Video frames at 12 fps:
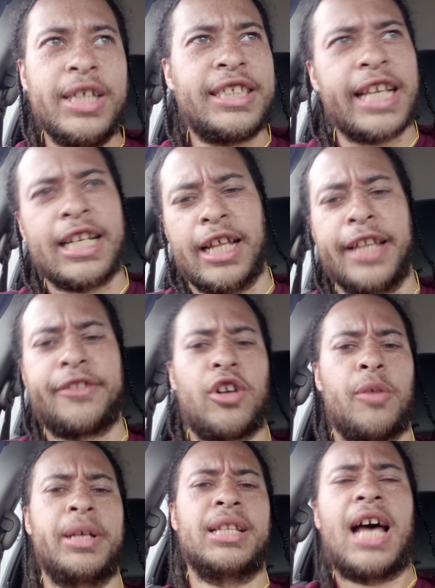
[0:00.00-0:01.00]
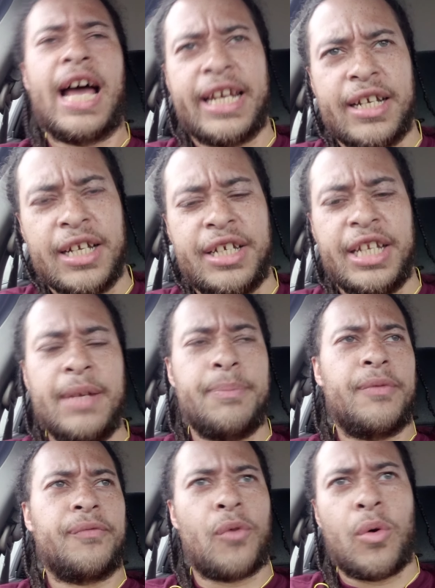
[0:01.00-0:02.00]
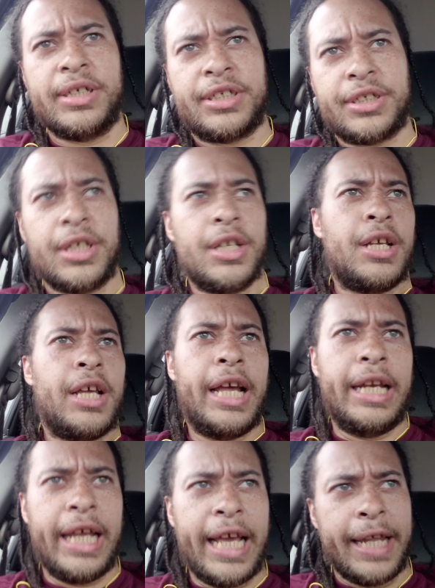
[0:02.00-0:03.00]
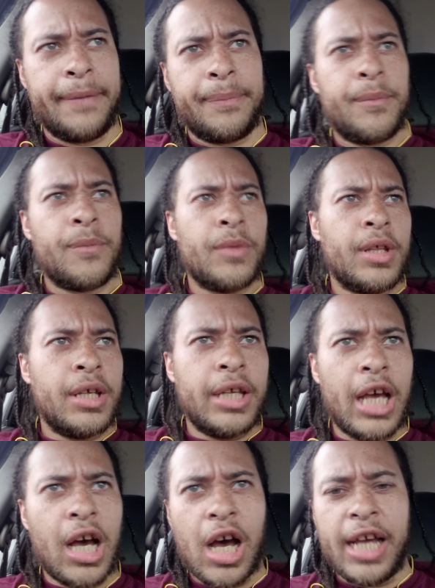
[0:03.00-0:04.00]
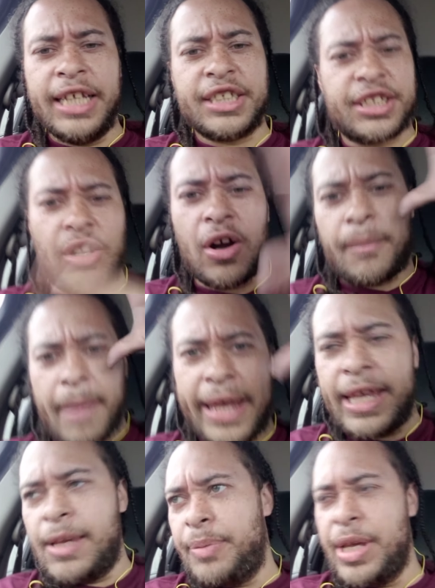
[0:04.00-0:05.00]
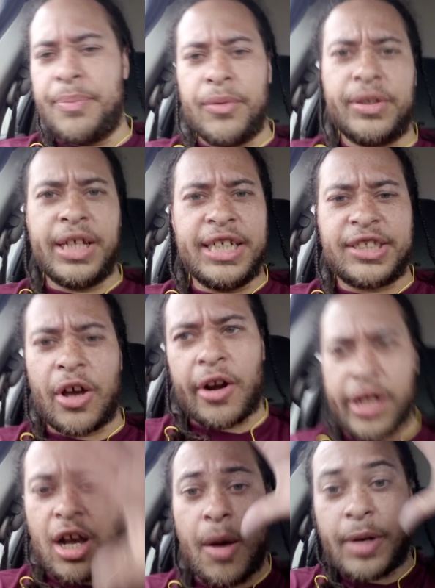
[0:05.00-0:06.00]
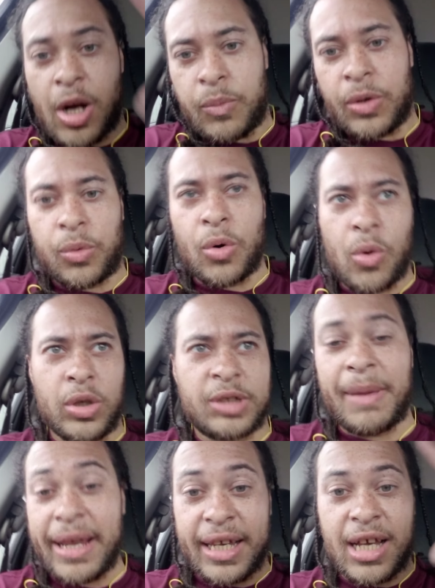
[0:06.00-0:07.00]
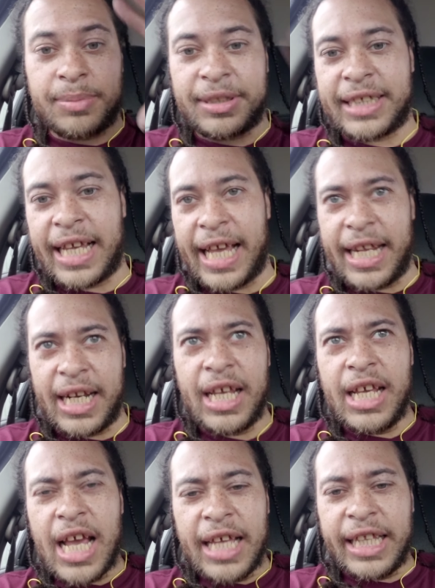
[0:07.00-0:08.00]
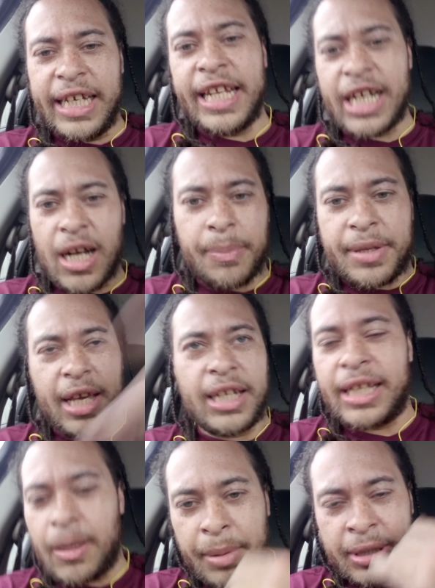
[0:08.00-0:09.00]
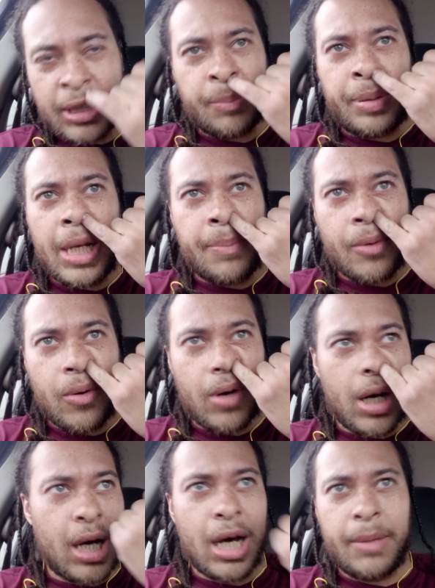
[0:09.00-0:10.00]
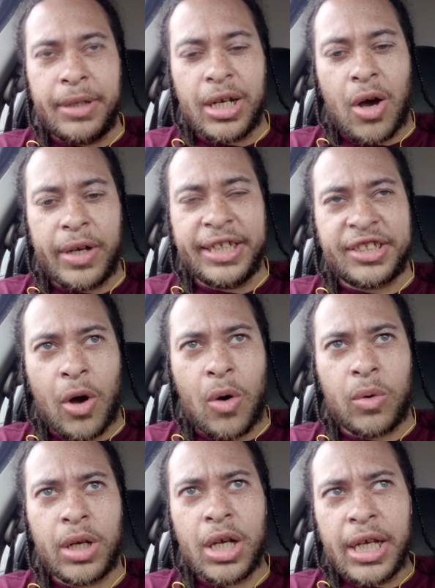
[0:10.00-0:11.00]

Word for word: he said, "Let there be light" in the deep voice, and then uh, he just started making people. Then he started coming up with rules, making up sin, and then he ended up killing a bunch of people. Um, you know, he told